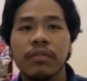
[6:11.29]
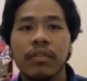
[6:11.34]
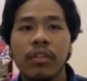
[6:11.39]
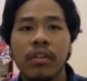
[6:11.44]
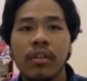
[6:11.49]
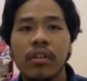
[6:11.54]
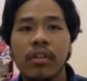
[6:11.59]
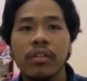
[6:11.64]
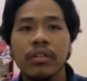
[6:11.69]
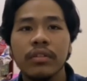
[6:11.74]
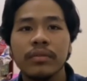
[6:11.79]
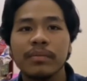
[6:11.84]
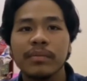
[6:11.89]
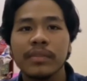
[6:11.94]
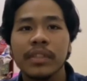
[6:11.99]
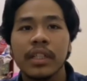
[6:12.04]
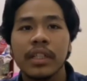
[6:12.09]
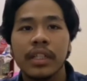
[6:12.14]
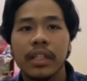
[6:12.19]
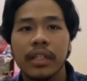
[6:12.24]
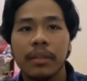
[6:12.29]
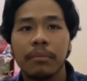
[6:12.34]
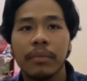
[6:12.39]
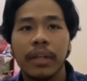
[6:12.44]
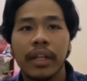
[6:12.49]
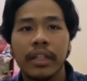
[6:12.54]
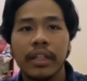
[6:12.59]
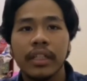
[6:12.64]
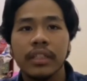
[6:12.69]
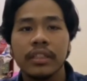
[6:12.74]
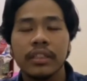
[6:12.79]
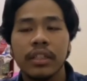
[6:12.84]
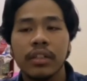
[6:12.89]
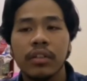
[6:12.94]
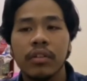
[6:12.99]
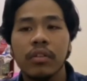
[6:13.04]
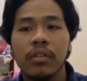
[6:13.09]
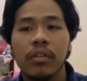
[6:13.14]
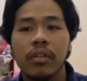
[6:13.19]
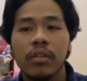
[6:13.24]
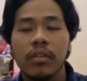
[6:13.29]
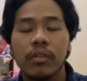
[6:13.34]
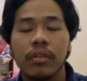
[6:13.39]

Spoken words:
4 in bracket 0